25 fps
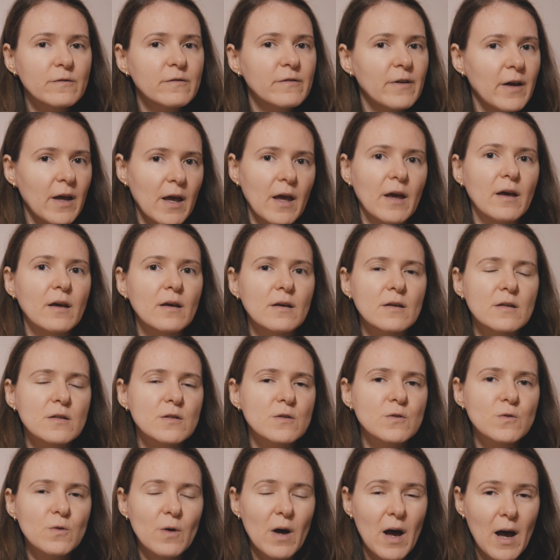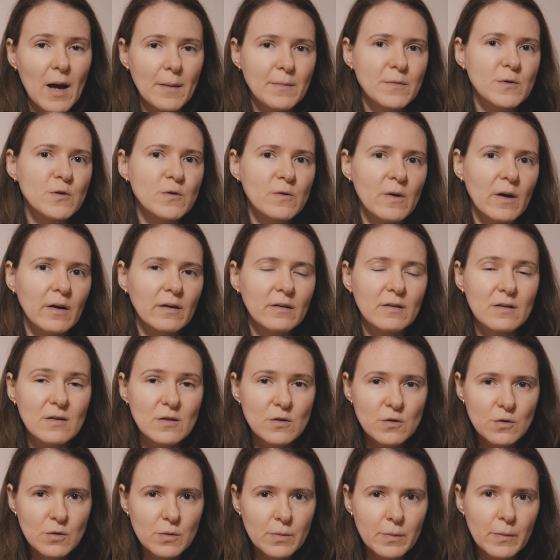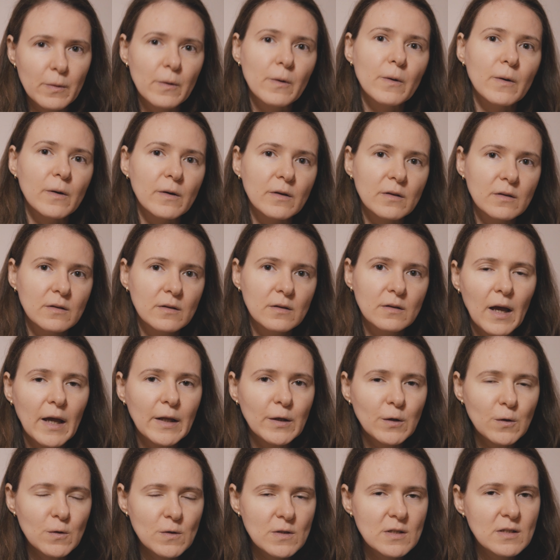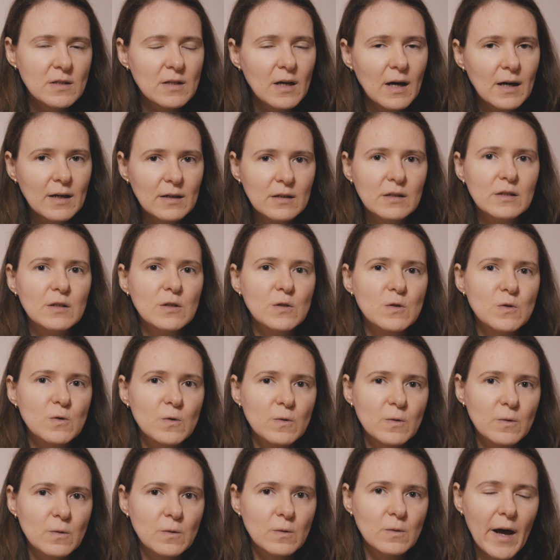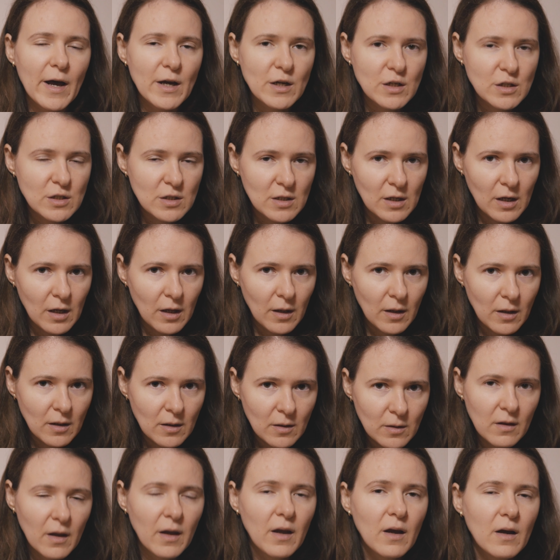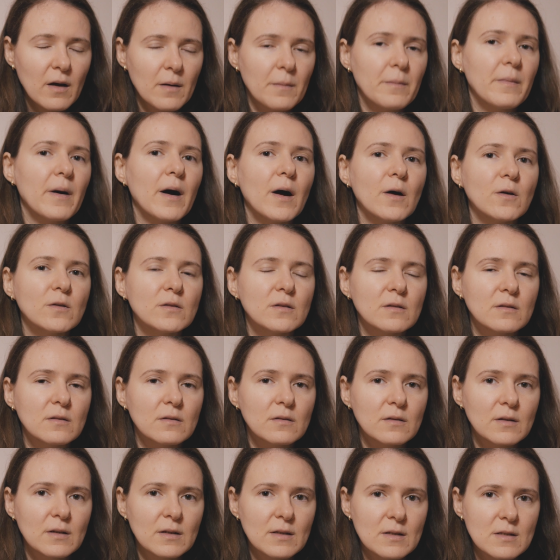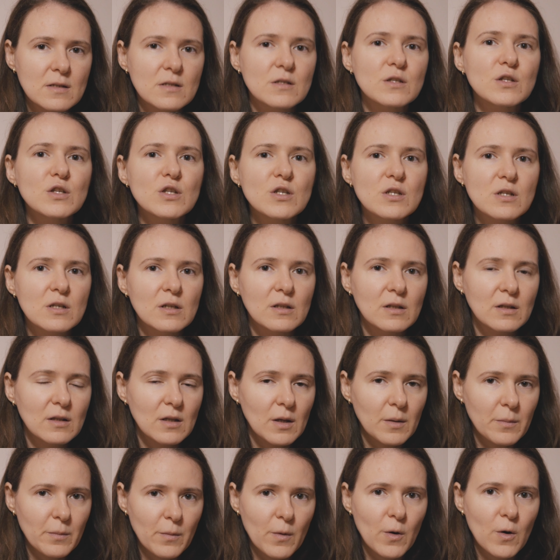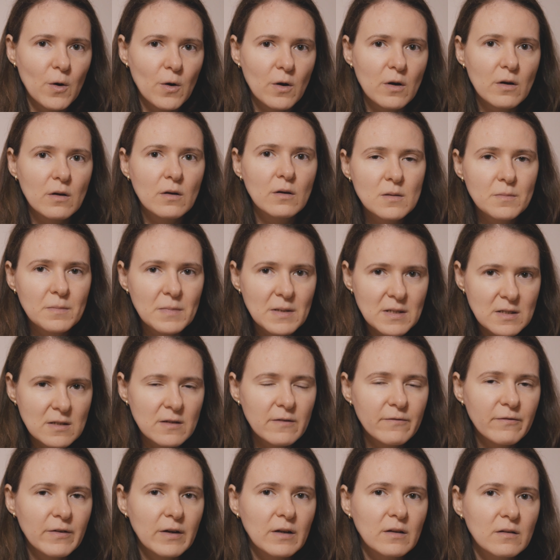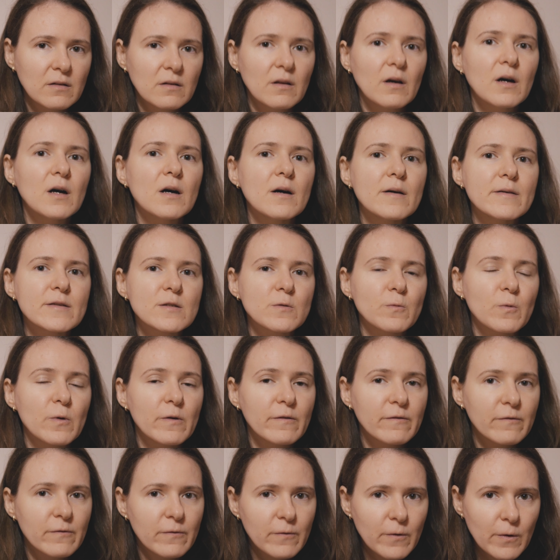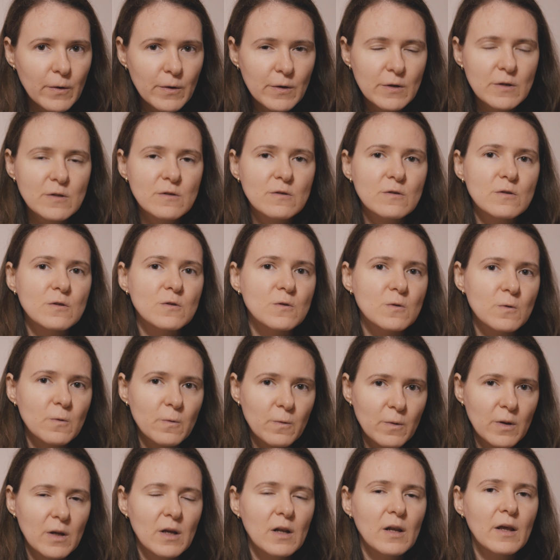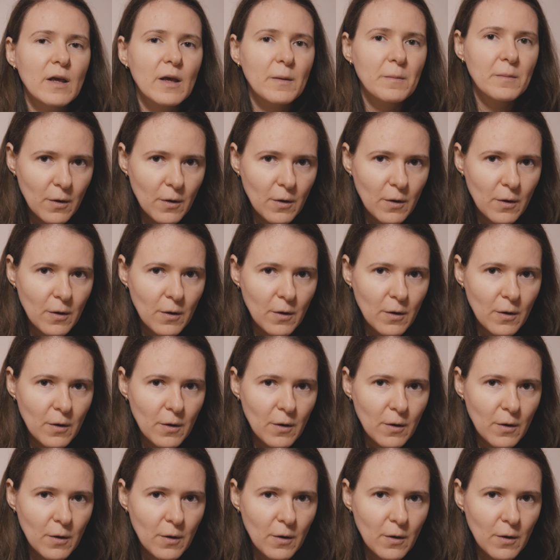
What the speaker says: vague, is too abstract, is too broad. And you starting to actually think about the decision in a more specific terms will force you to really